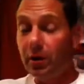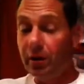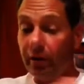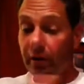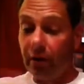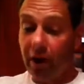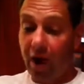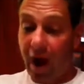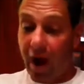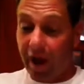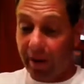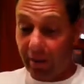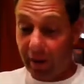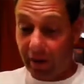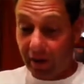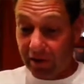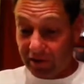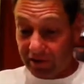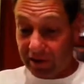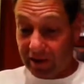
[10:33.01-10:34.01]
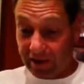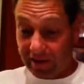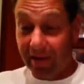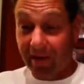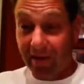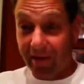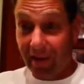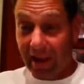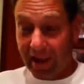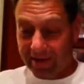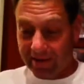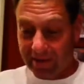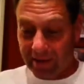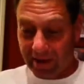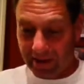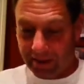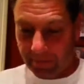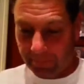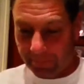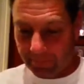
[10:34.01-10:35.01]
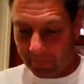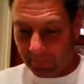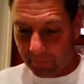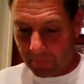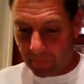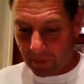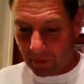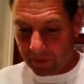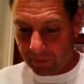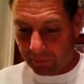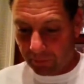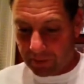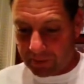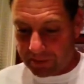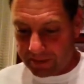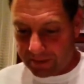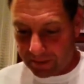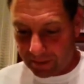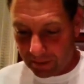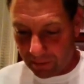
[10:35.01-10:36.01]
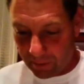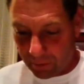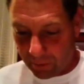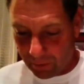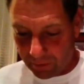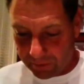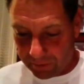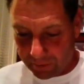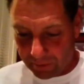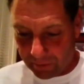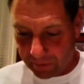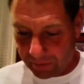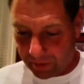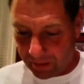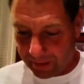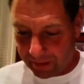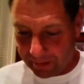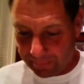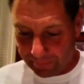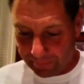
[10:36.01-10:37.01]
line, but I'll just get to the last like three syllables. But like,